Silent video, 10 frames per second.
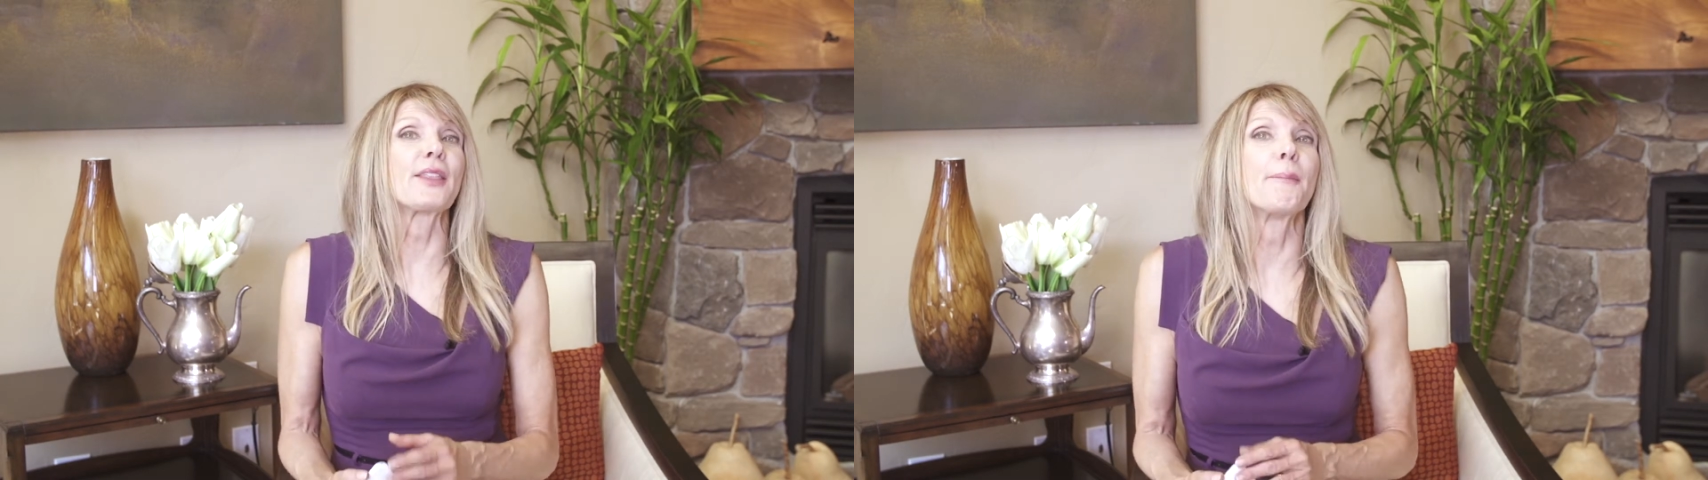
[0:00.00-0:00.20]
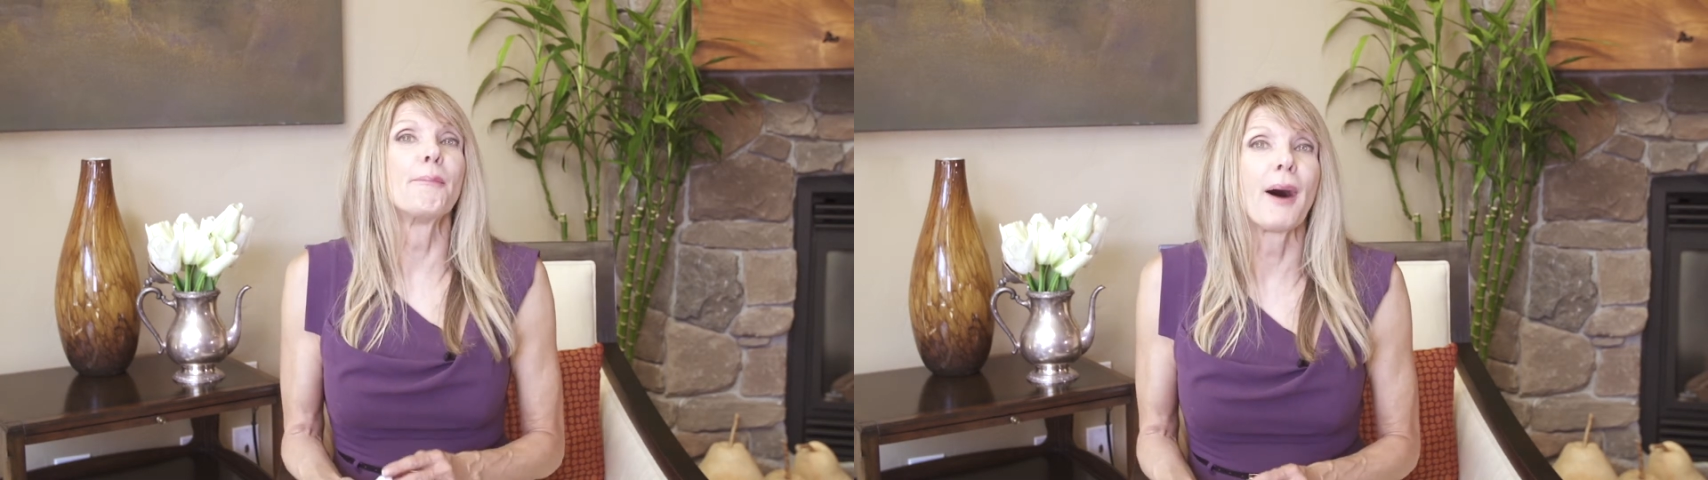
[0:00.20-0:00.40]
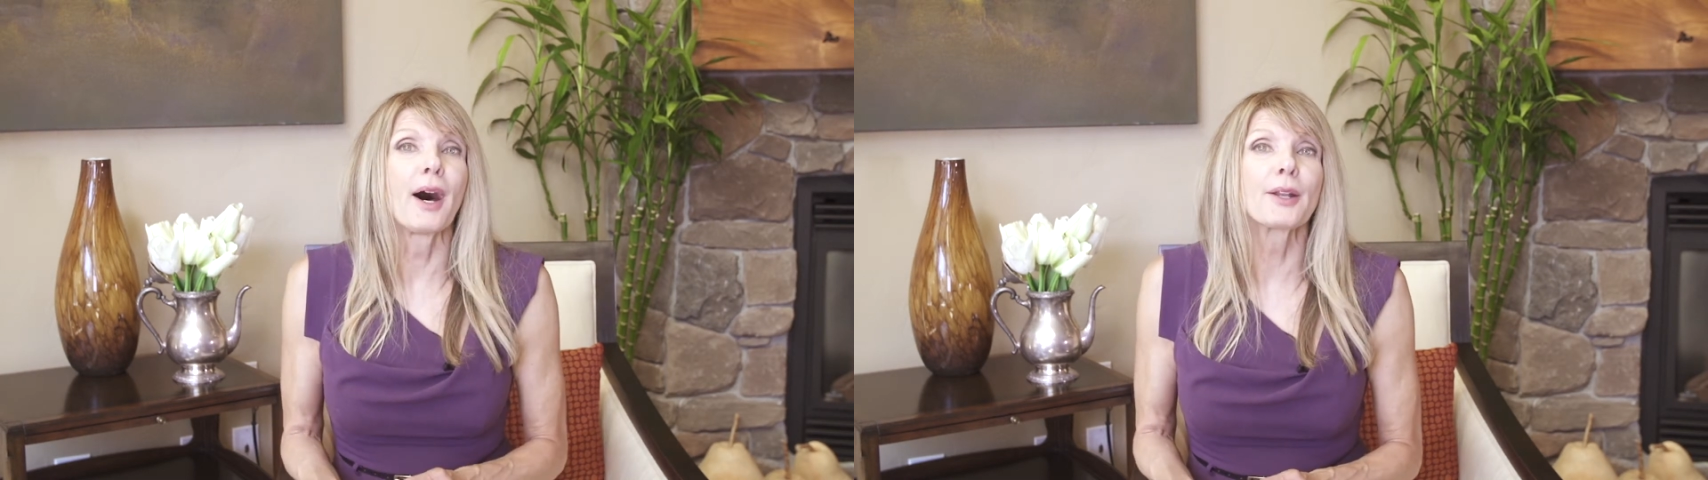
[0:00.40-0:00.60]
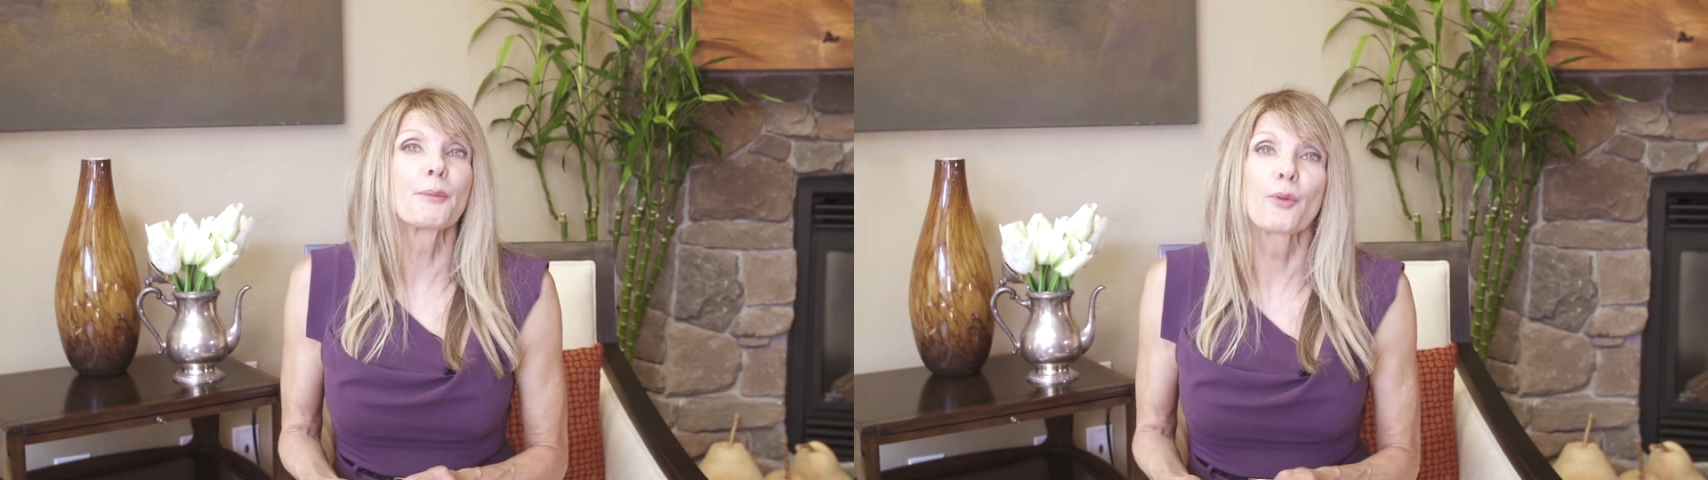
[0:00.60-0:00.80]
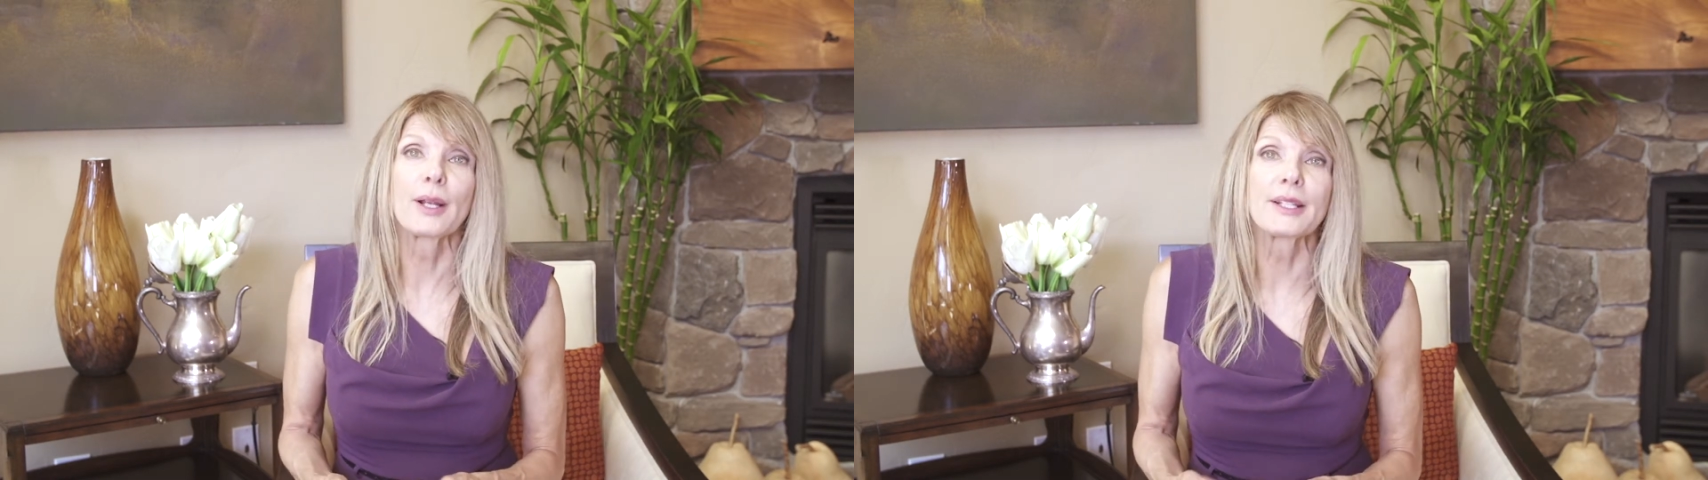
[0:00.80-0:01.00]
on the
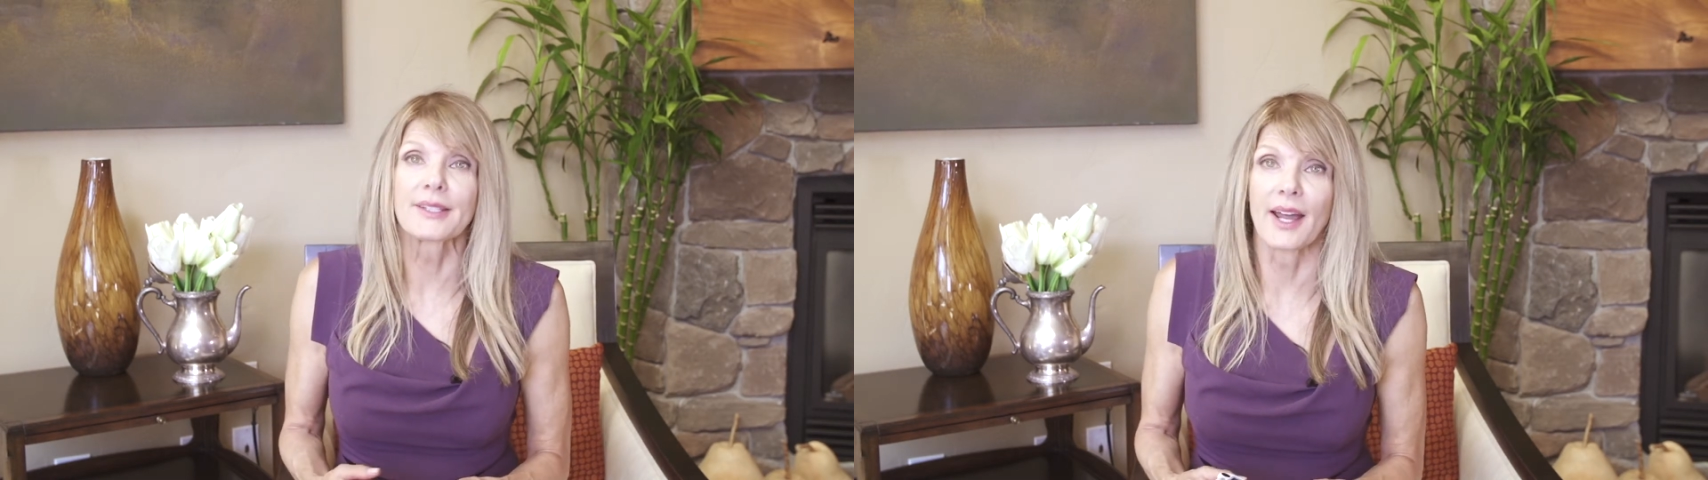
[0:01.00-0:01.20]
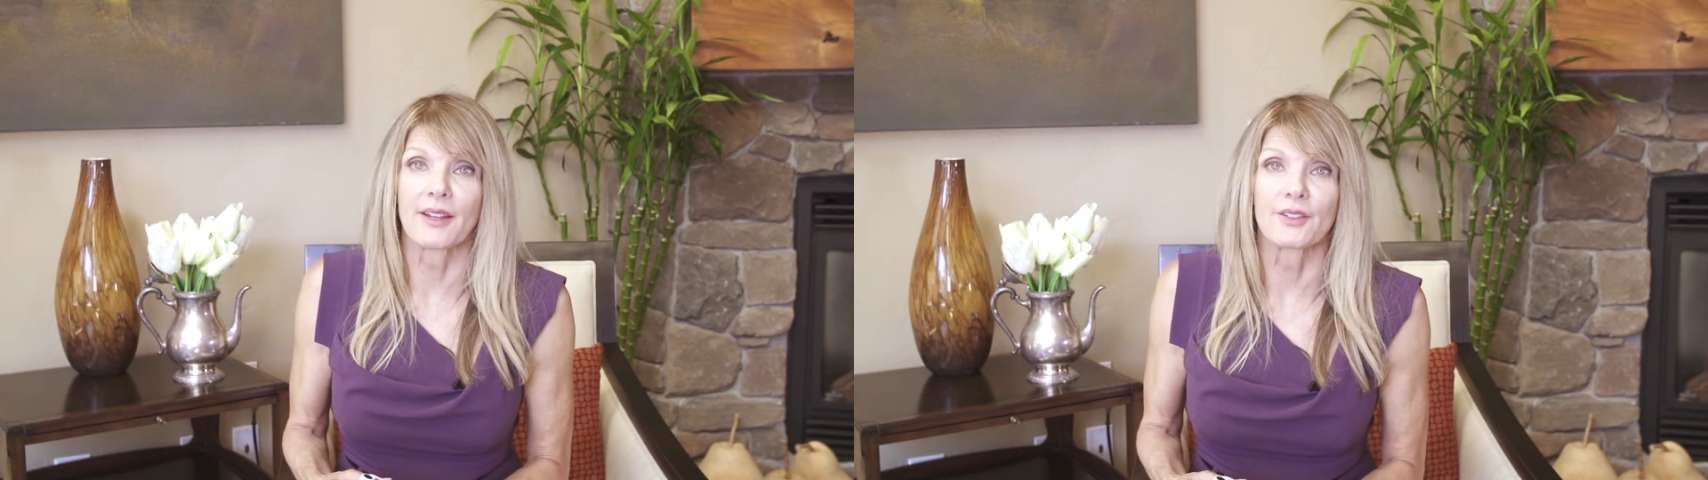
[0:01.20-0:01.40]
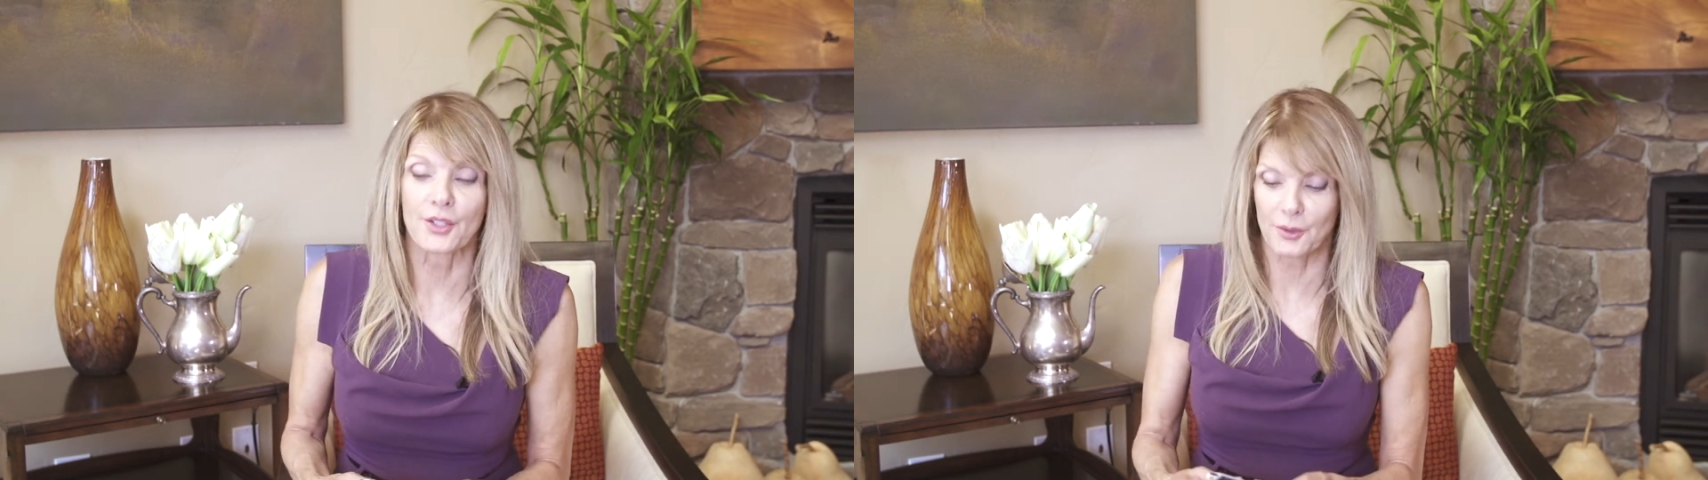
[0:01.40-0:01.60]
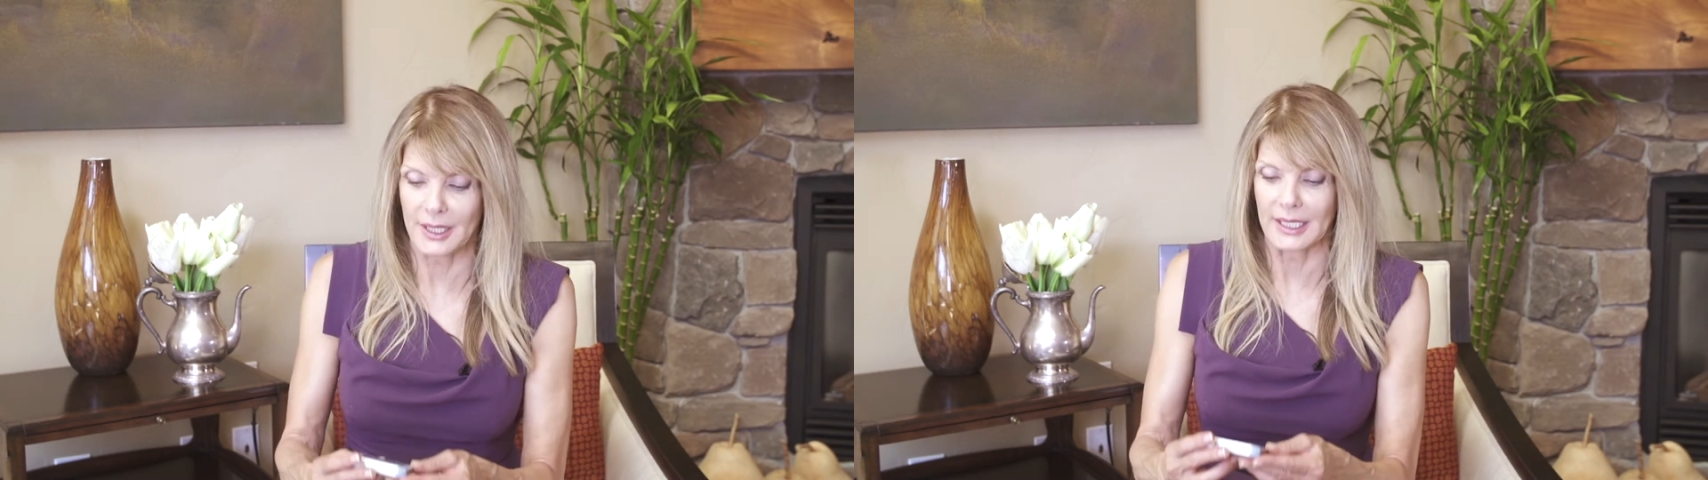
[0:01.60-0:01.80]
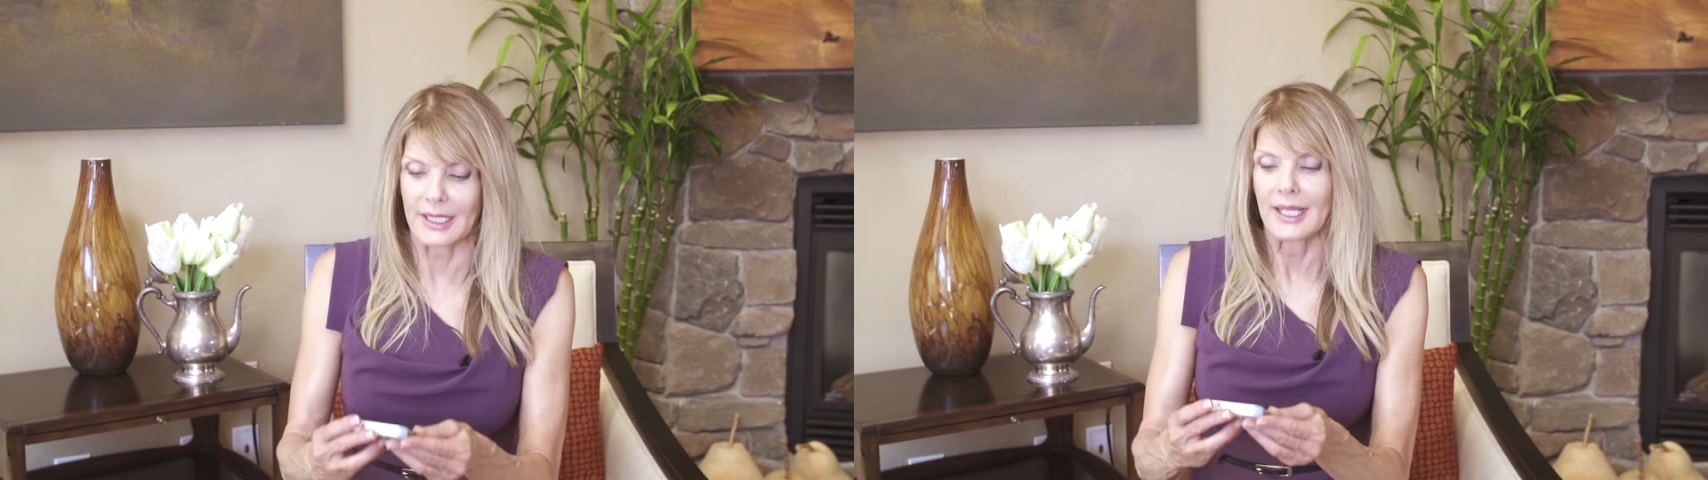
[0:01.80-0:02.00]
bottom right side of the
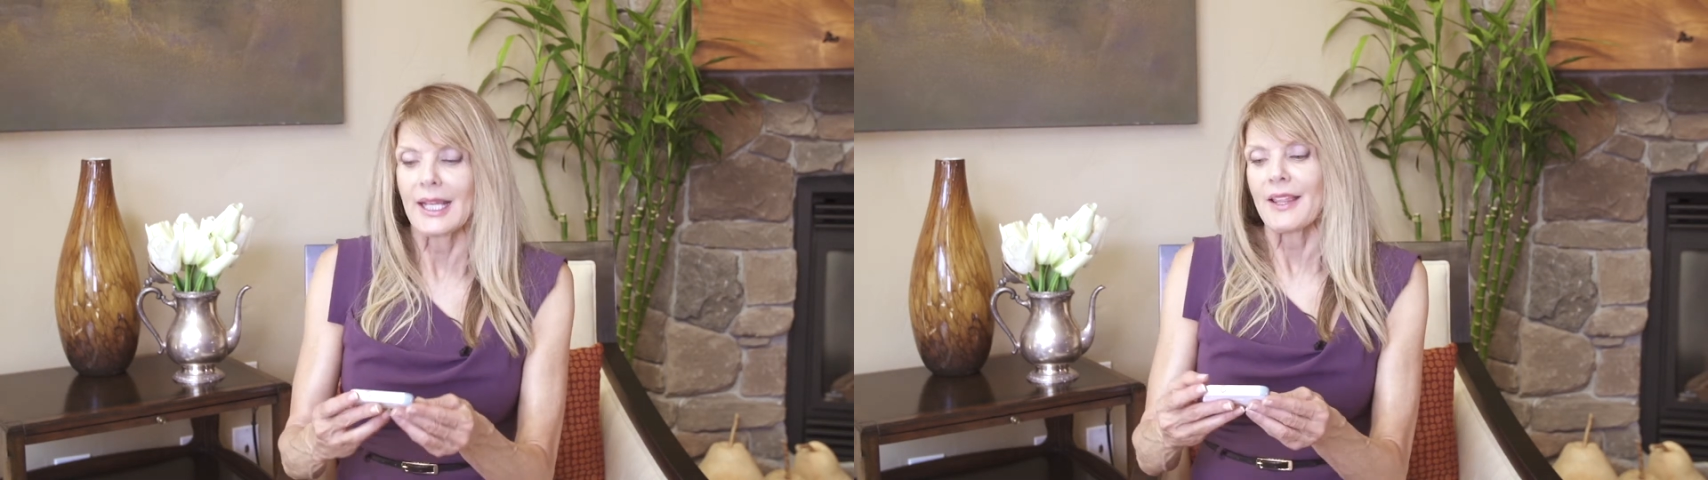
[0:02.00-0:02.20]
screen.